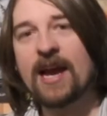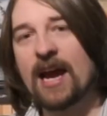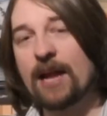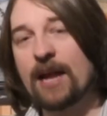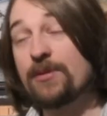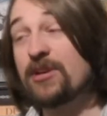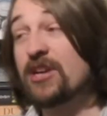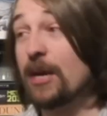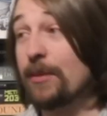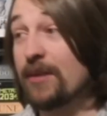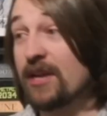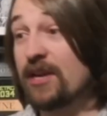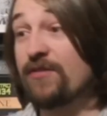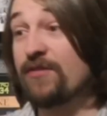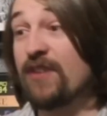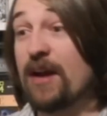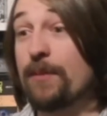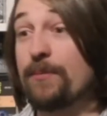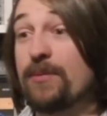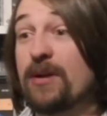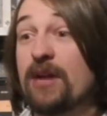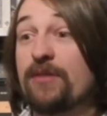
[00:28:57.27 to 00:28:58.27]
And becoming a
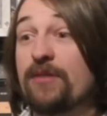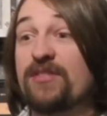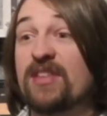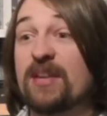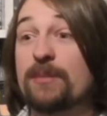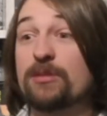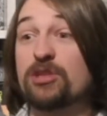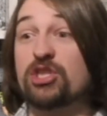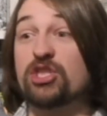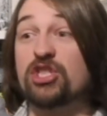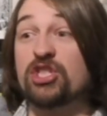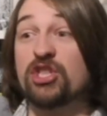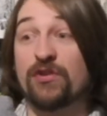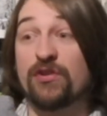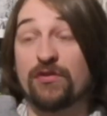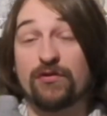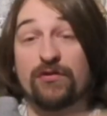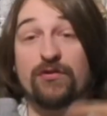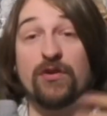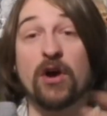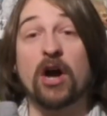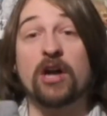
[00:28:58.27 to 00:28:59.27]
vampire for them is just the
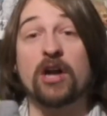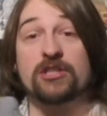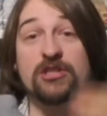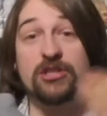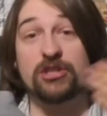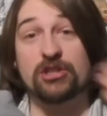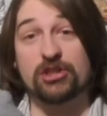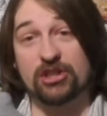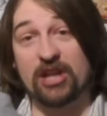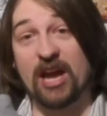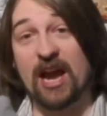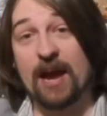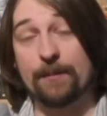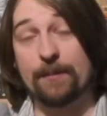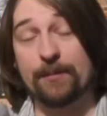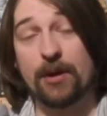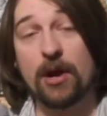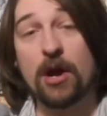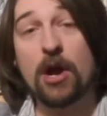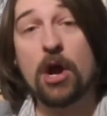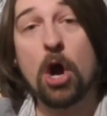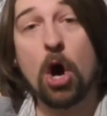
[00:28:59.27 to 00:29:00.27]
first
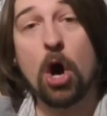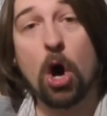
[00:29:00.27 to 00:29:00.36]
step